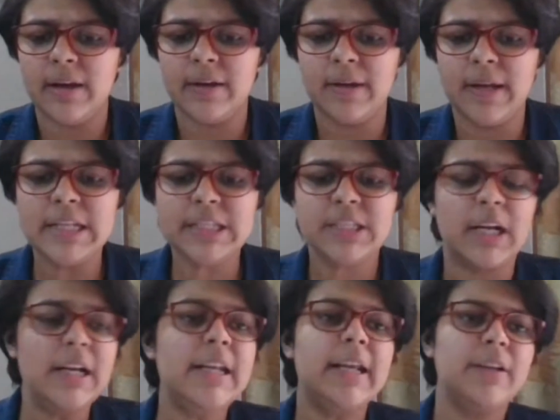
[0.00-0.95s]

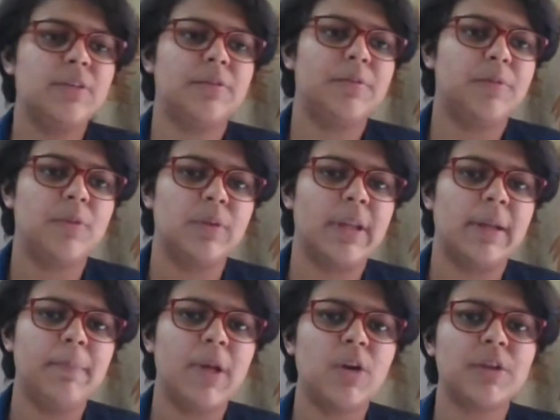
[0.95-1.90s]
insulting to
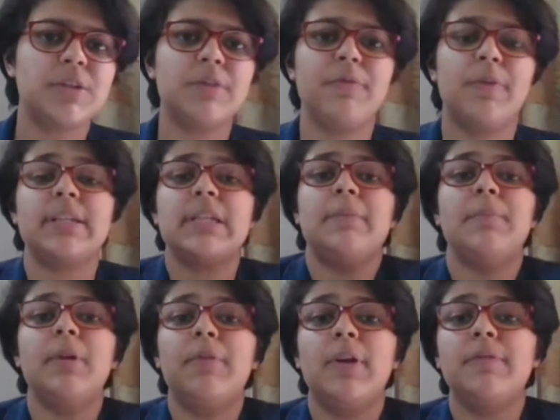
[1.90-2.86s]
them, because, for
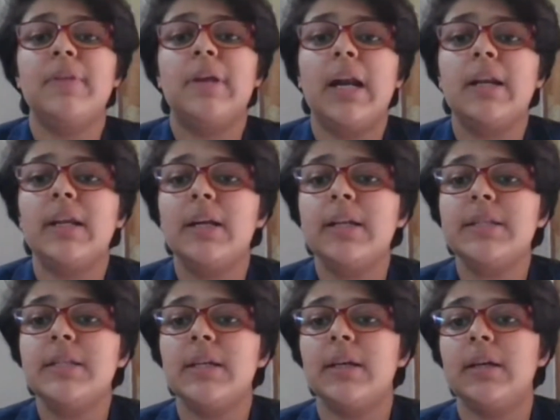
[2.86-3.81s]
example, one of the
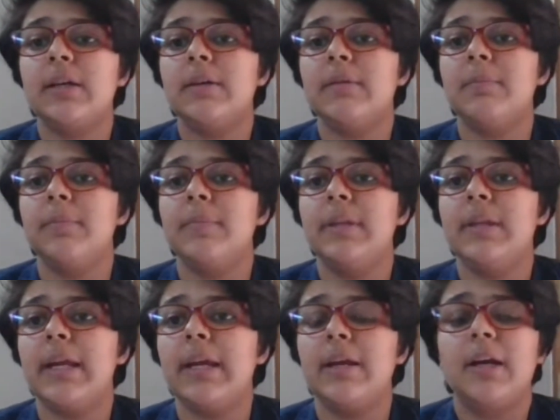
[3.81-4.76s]
articles
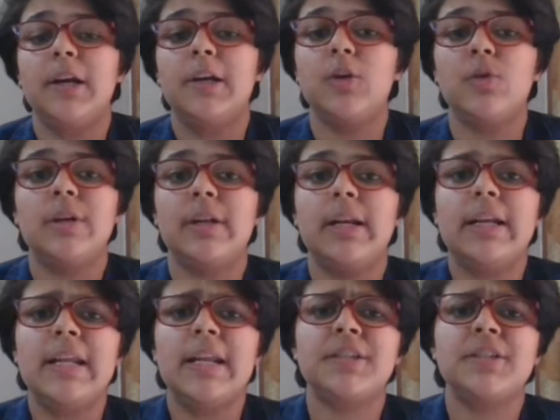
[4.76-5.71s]
they concluded
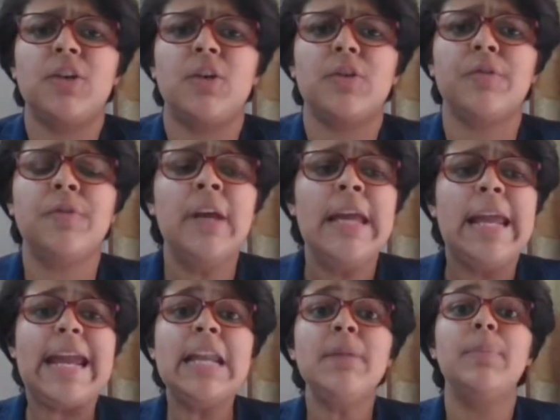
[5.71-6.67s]
that there is a lot of
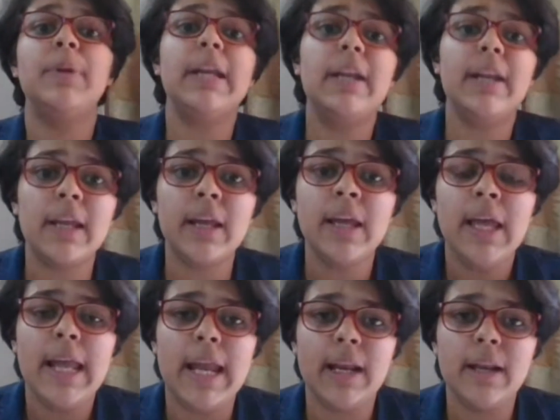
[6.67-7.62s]
inbreeding
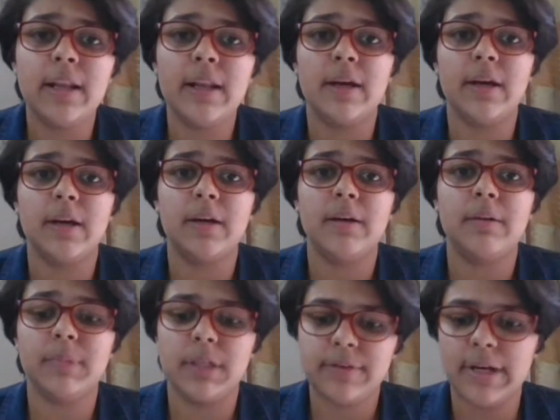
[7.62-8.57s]
in
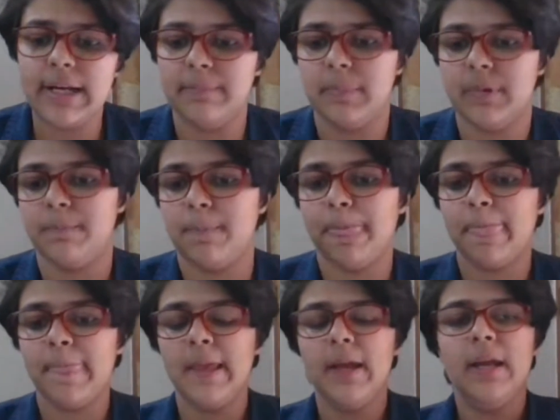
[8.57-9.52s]
the tribe.
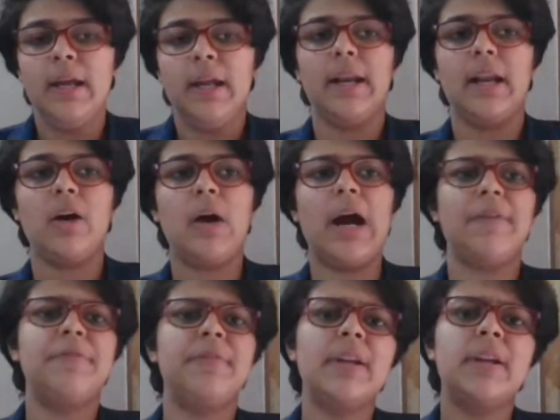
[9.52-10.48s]
Now,
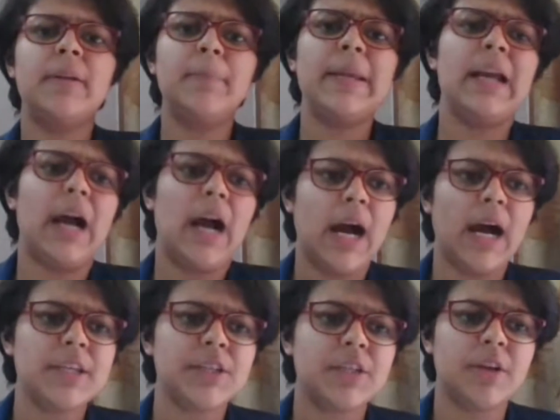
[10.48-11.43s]
after being
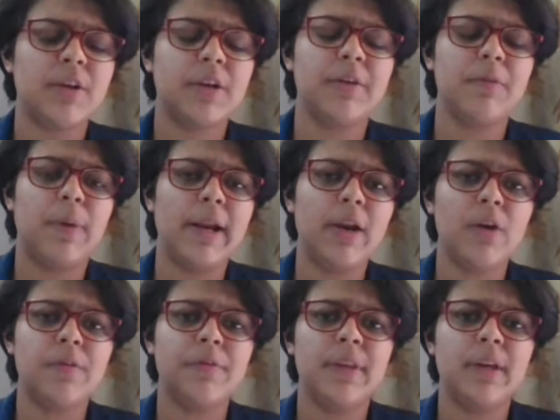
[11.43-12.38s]
asked, one
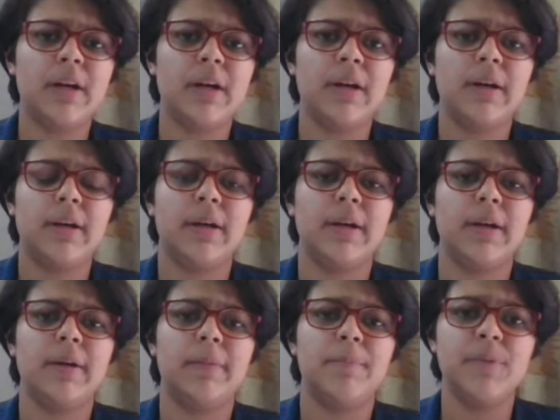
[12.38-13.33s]
of the